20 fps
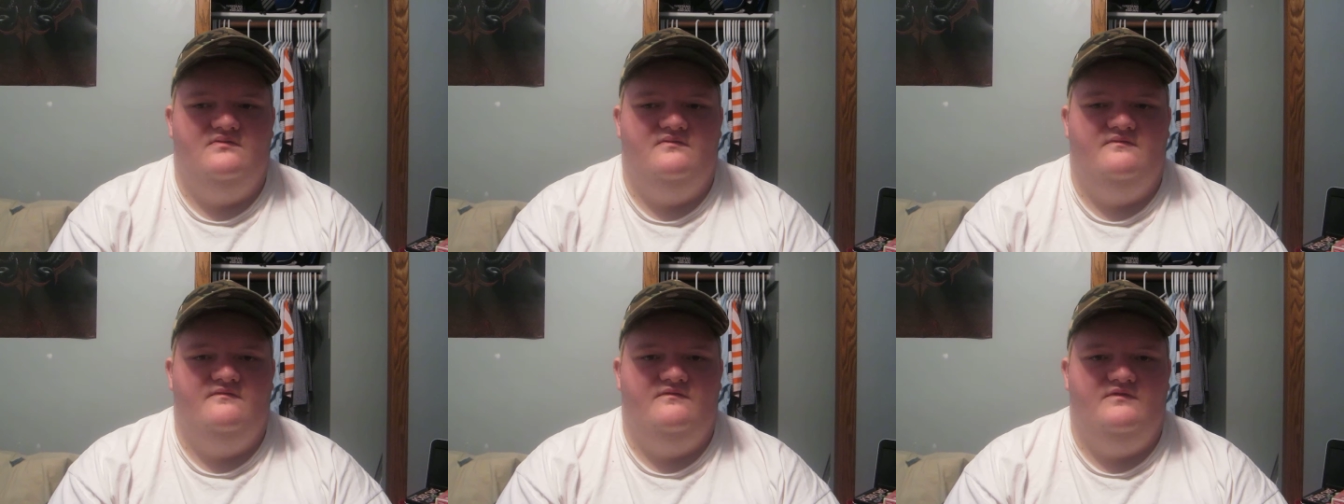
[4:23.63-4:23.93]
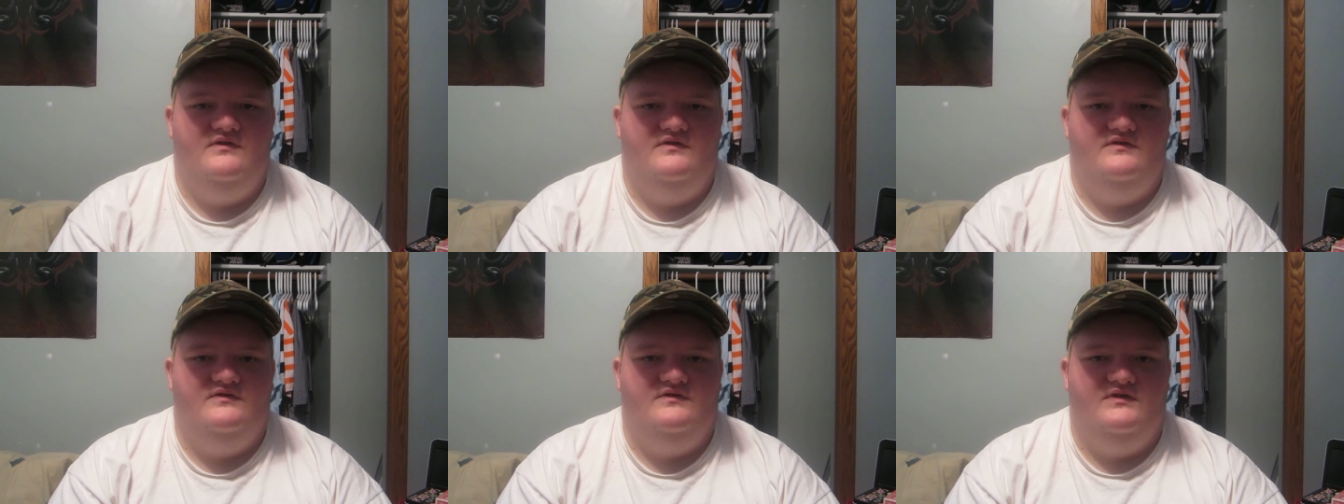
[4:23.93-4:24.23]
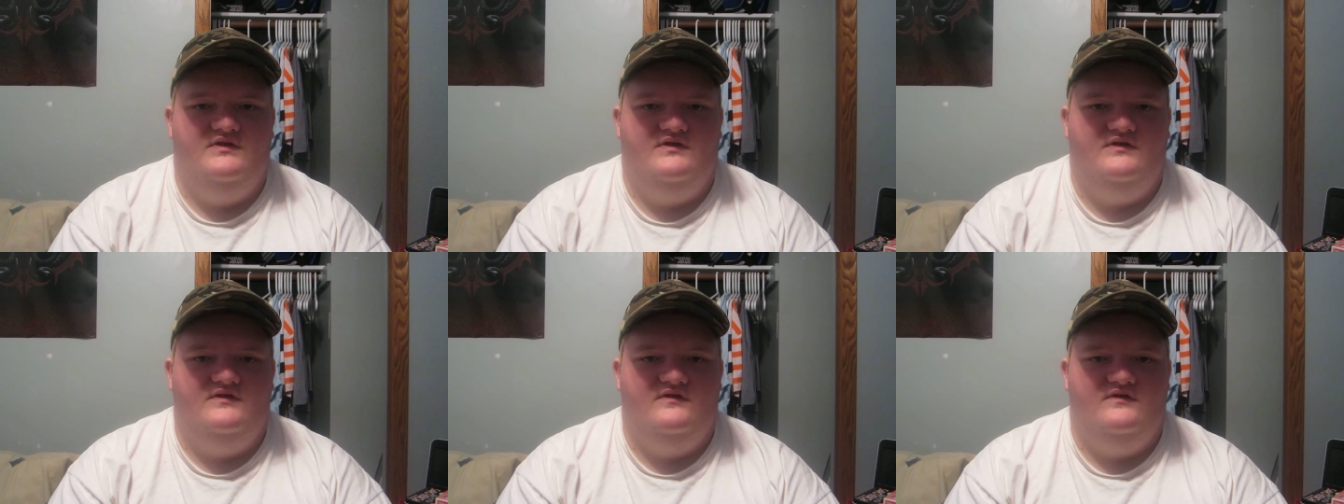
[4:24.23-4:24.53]
fresh
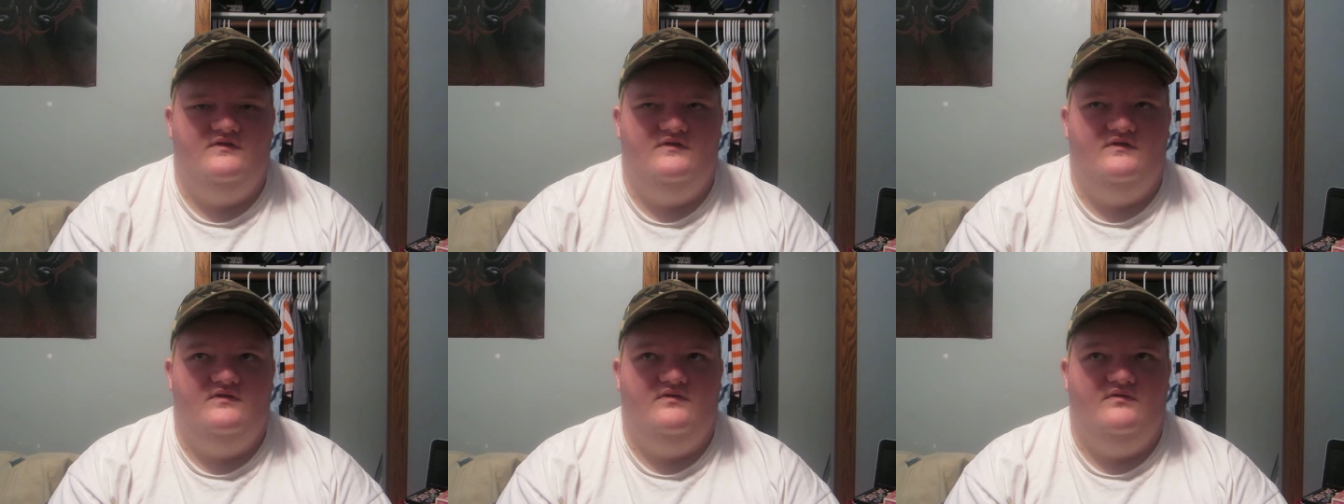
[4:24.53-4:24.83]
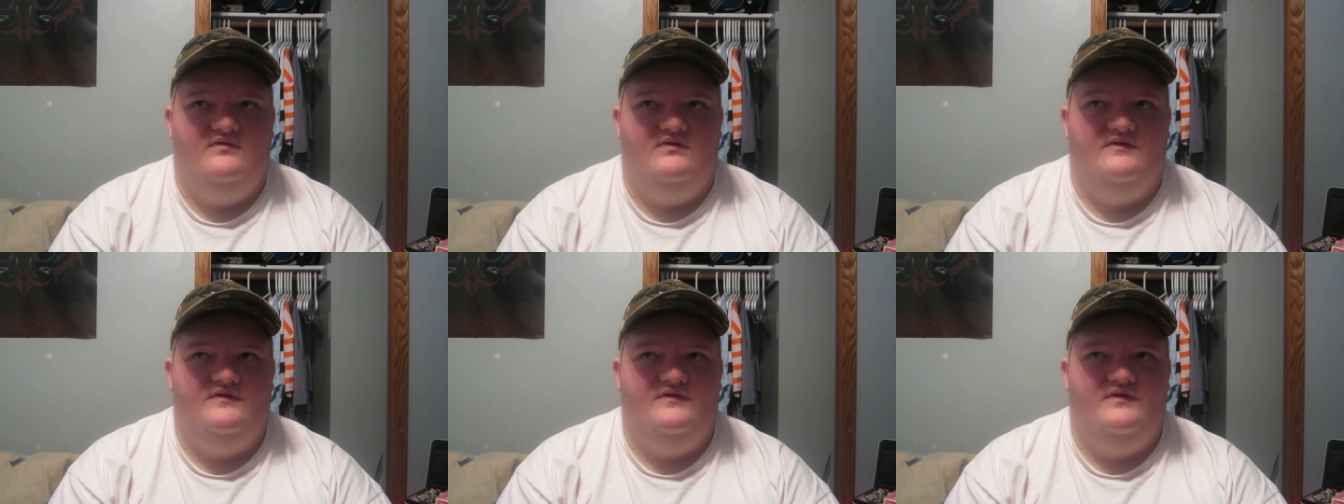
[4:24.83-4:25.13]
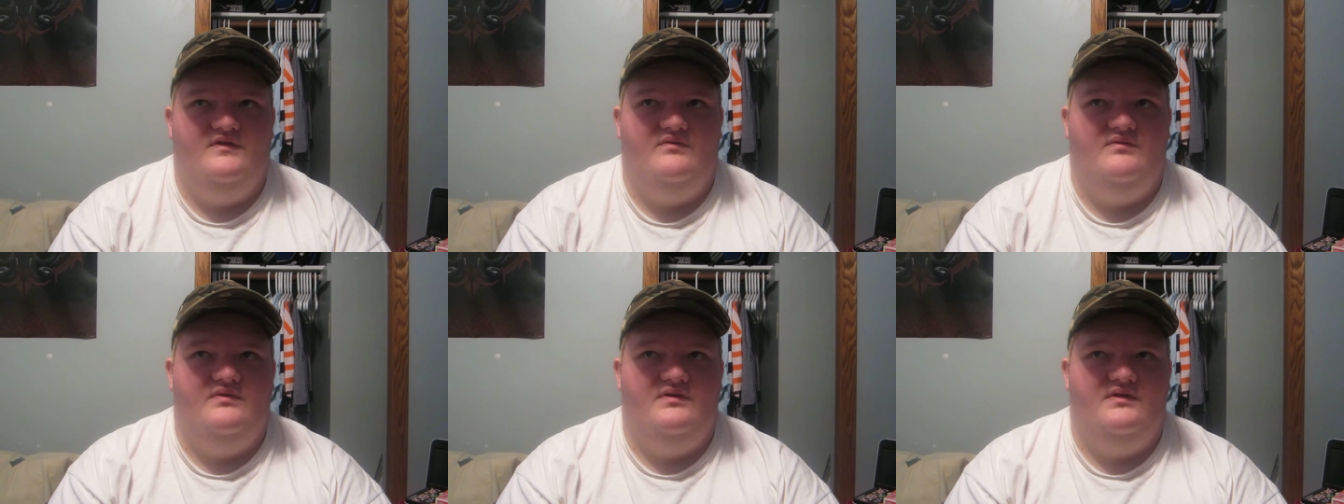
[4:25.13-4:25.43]
gas is the is
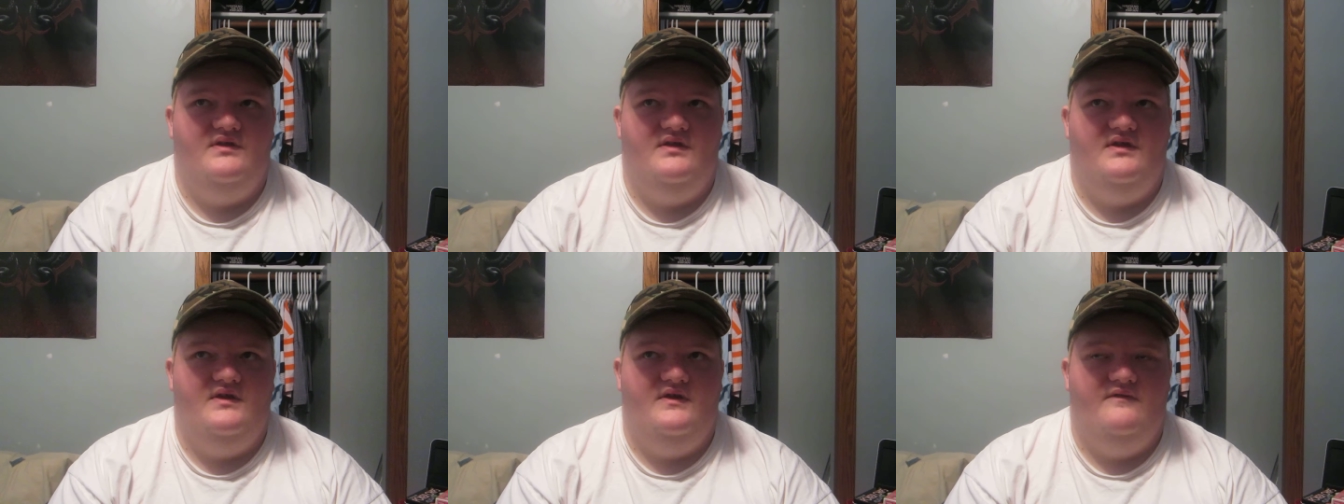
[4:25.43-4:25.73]
the way that